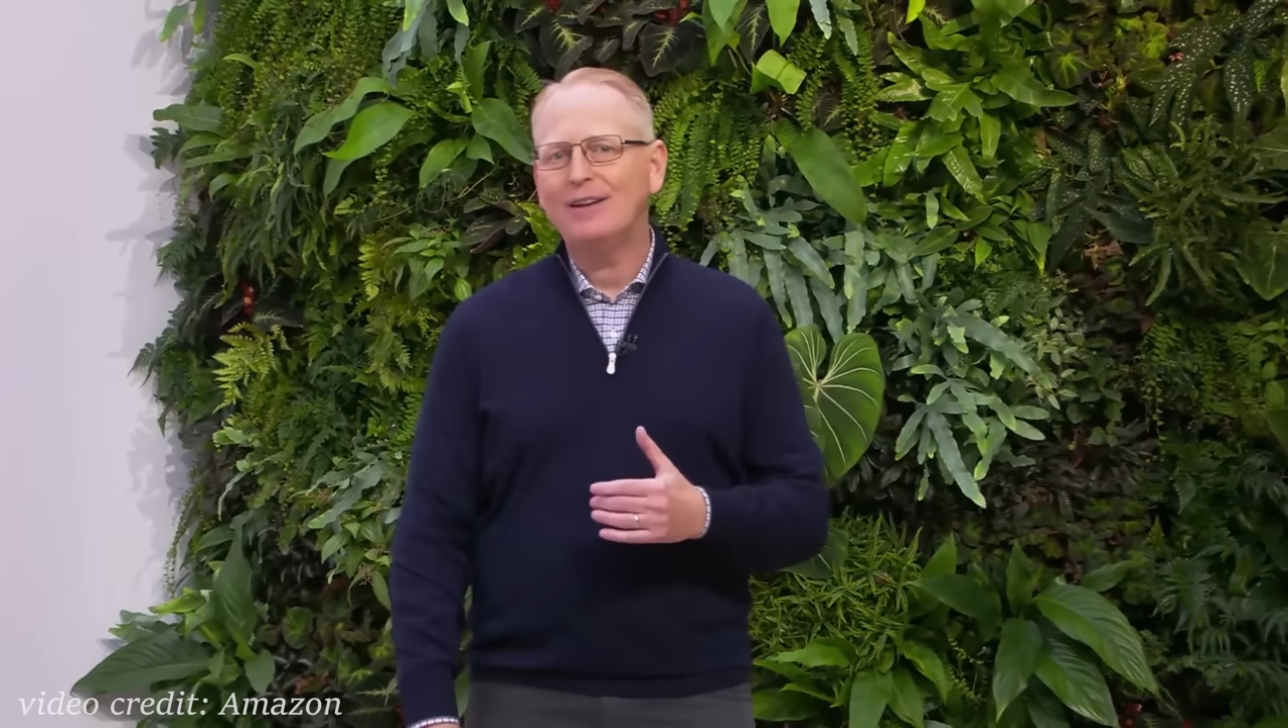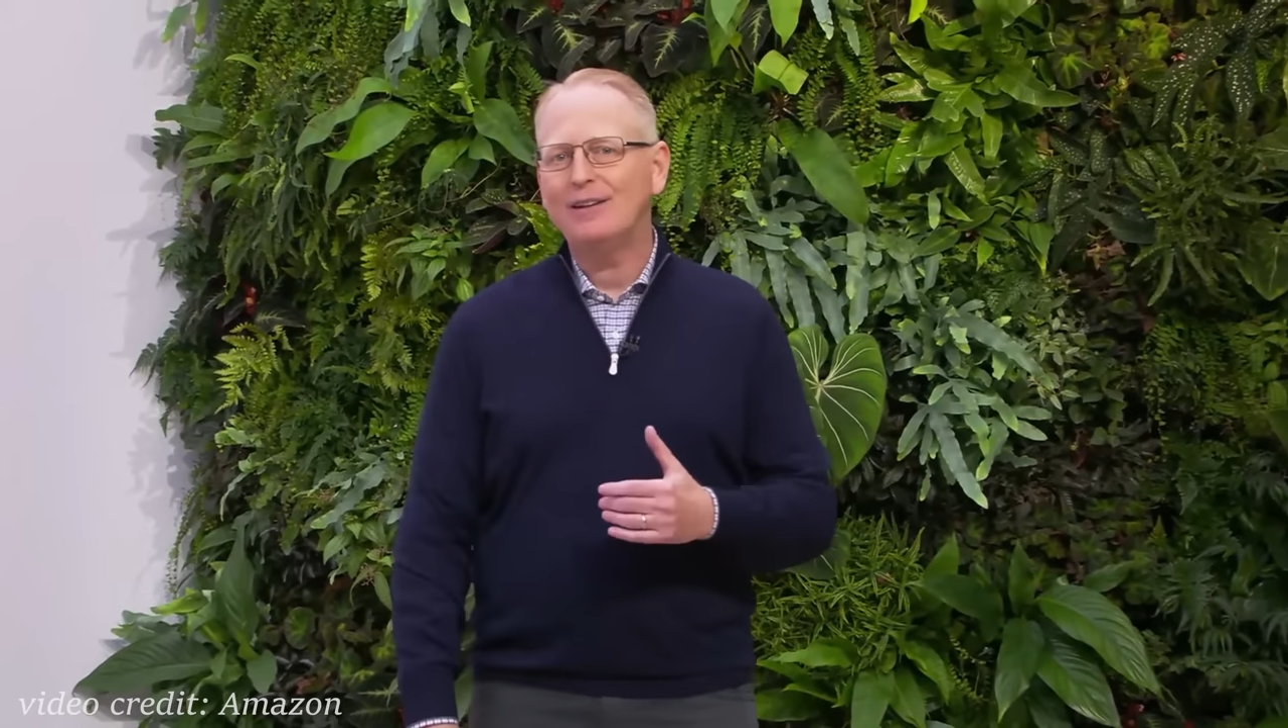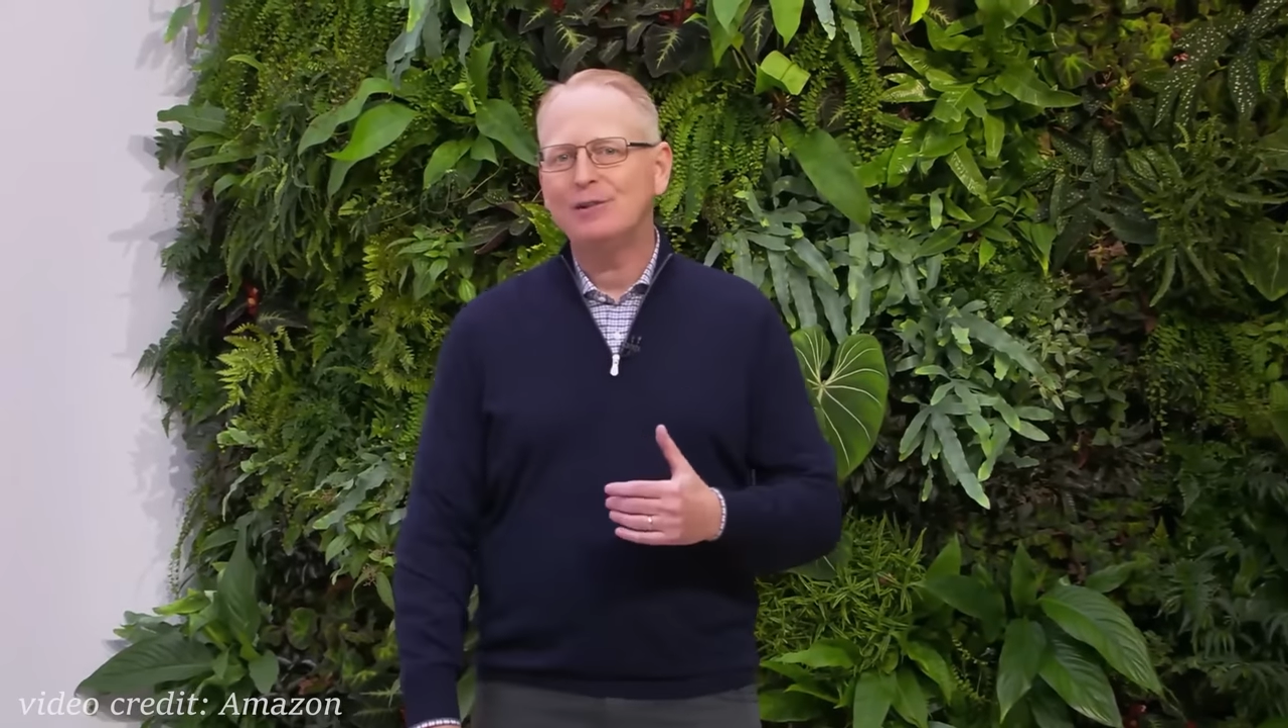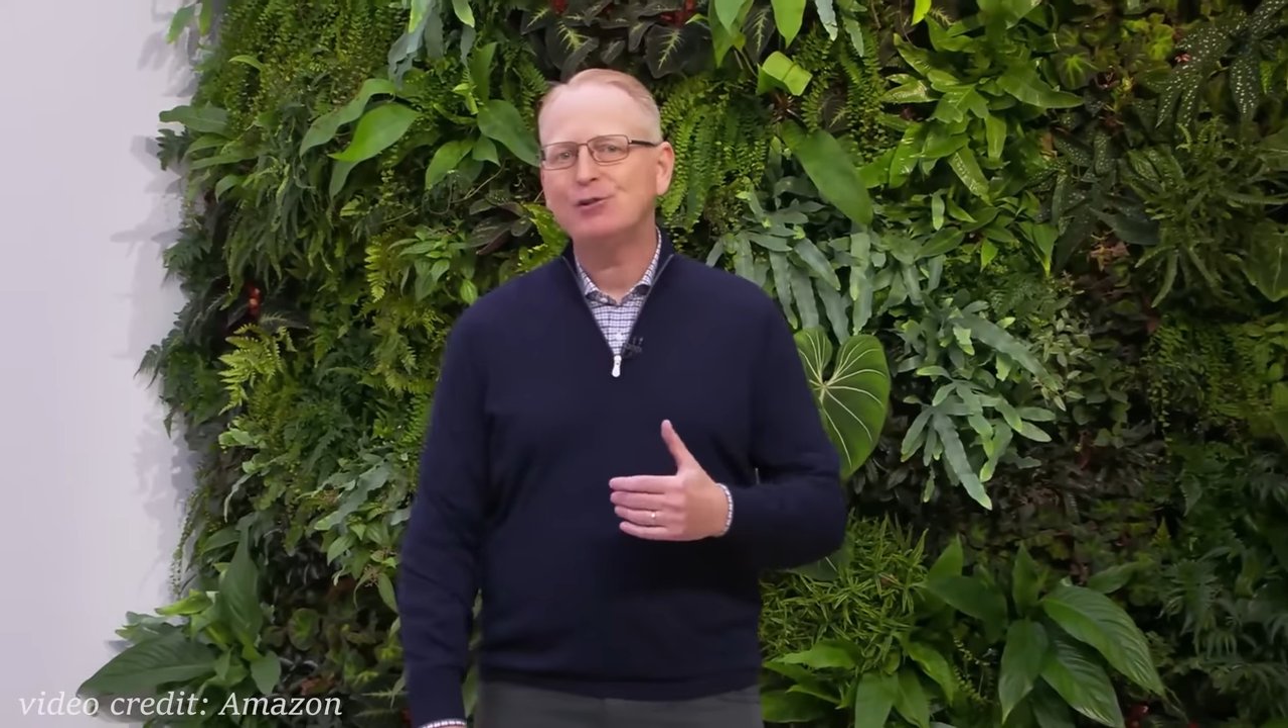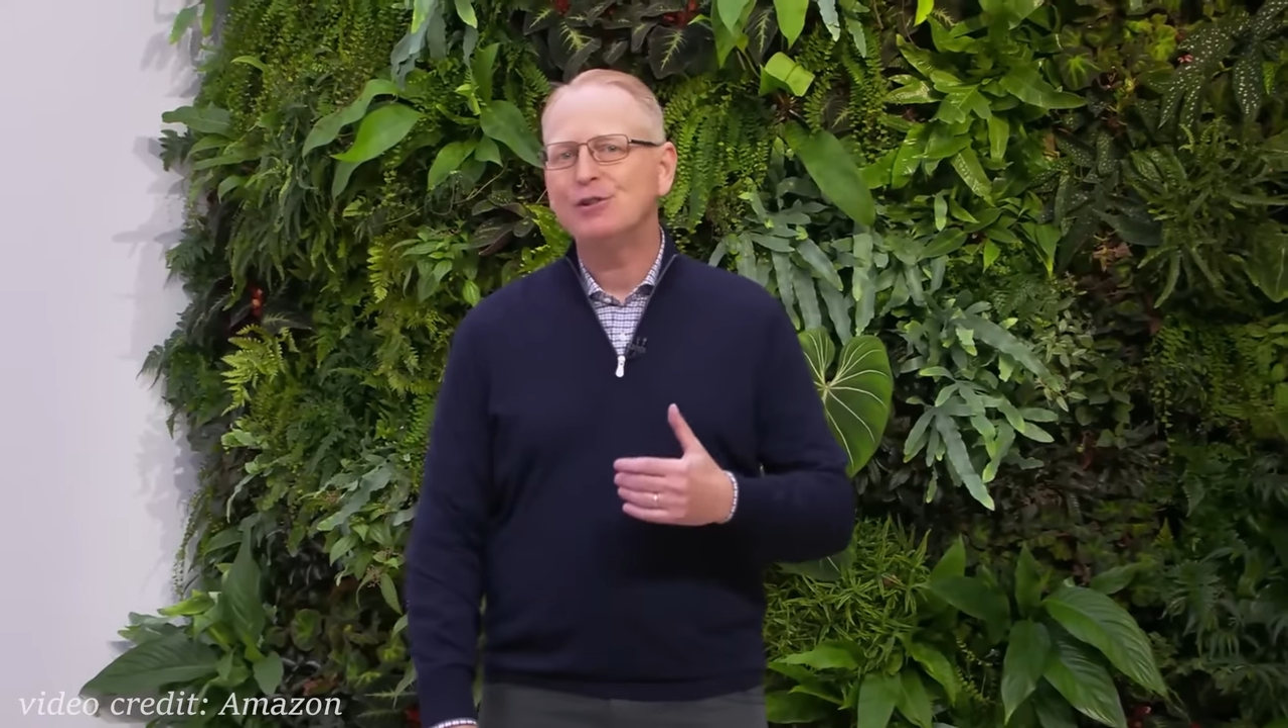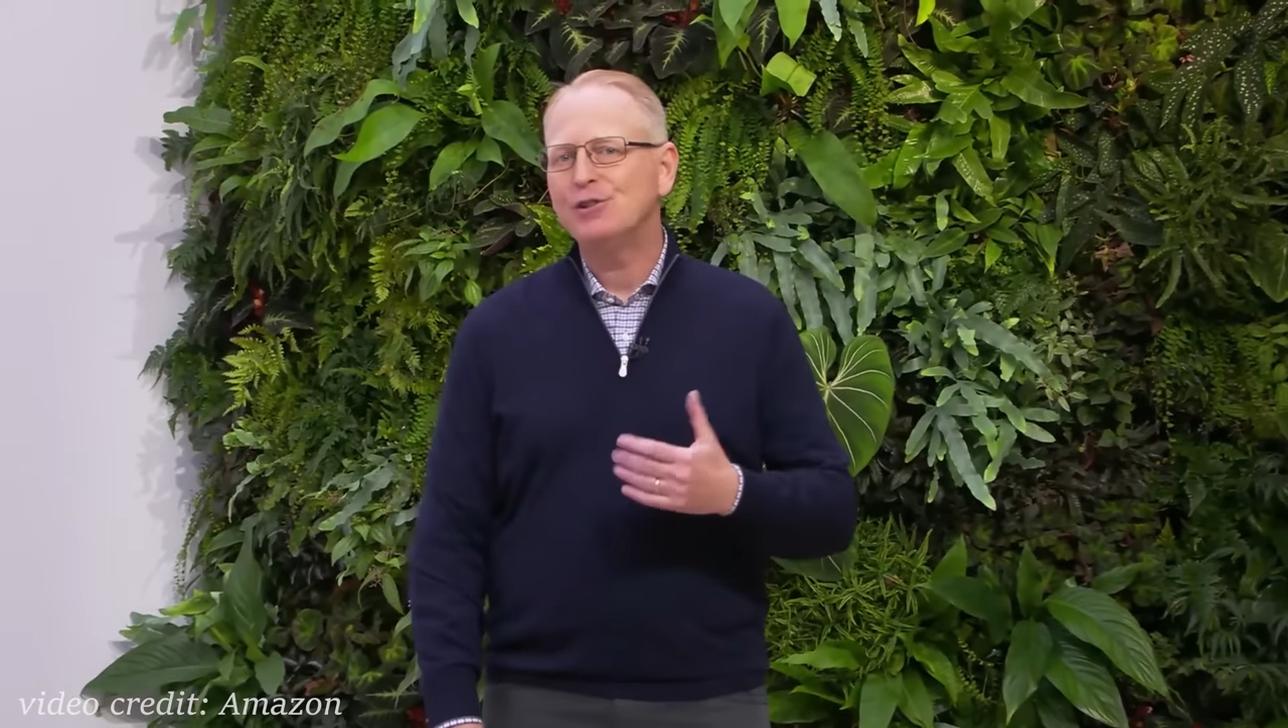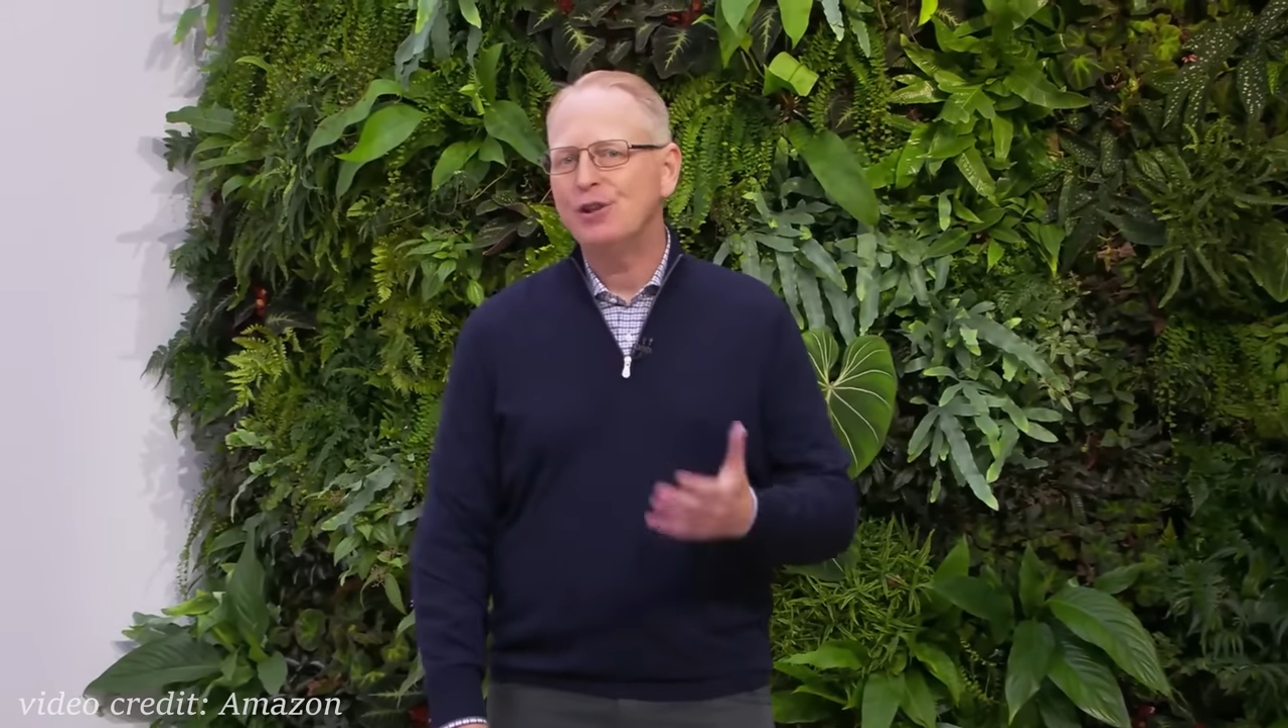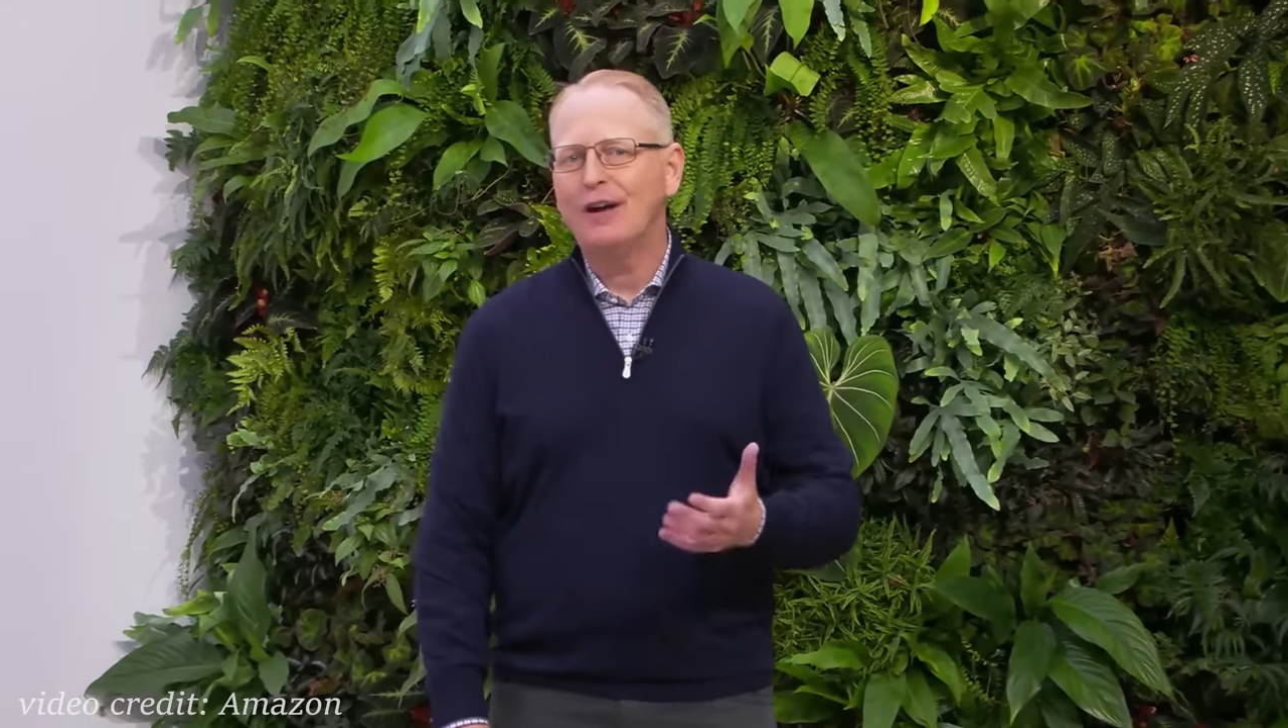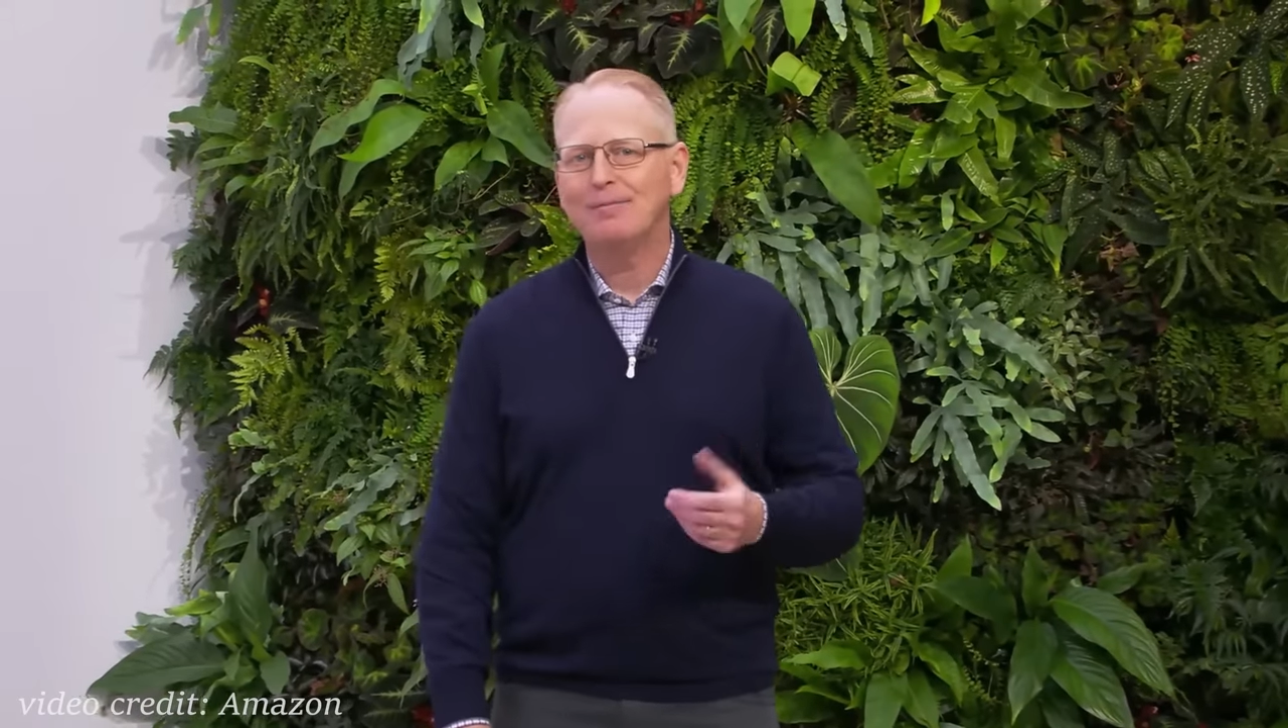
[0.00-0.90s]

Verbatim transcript: on the device.